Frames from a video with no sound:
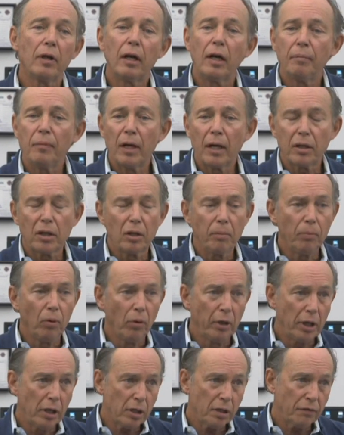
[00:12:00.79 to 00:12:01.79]
and I'm not going to
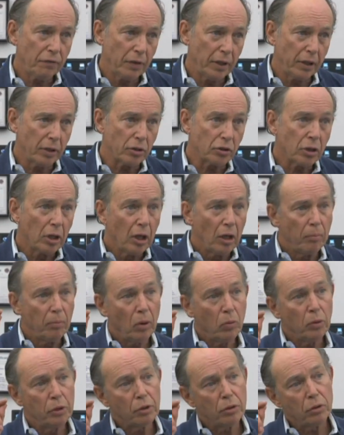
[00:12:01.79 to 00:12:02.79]
point any fingers,
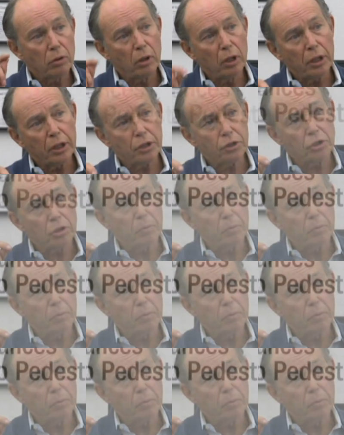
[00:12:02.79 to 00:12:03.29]
but when you look at